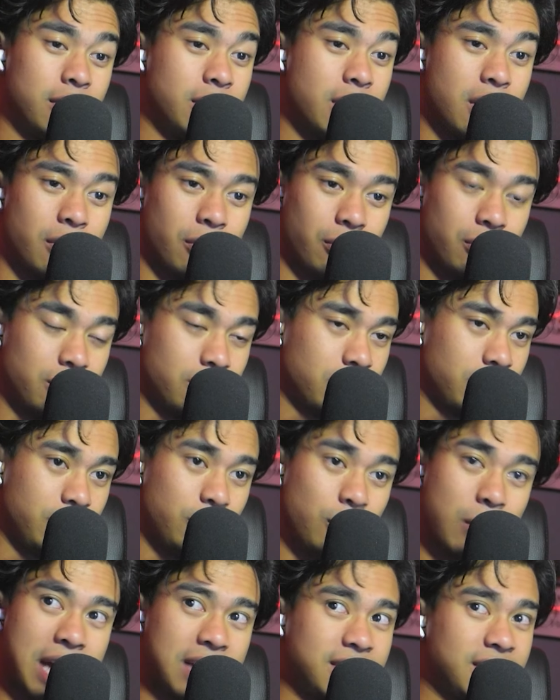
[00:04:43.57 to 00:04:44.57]
no.
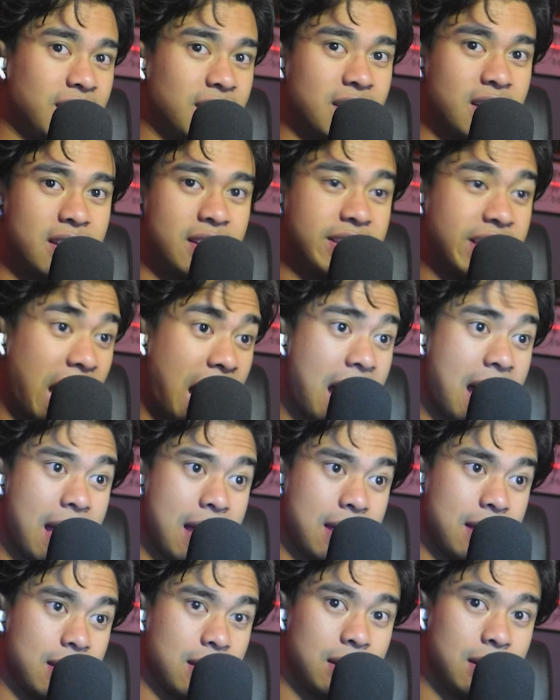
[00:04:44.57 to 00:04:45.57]
You asking to
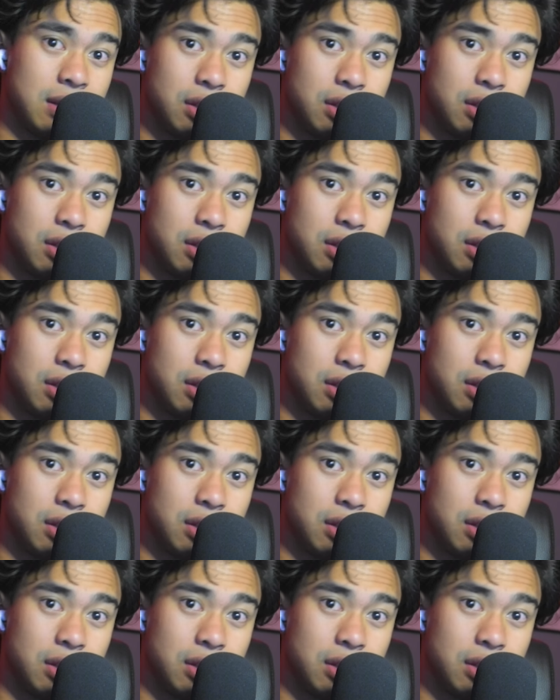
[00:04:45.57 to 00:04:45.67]
die.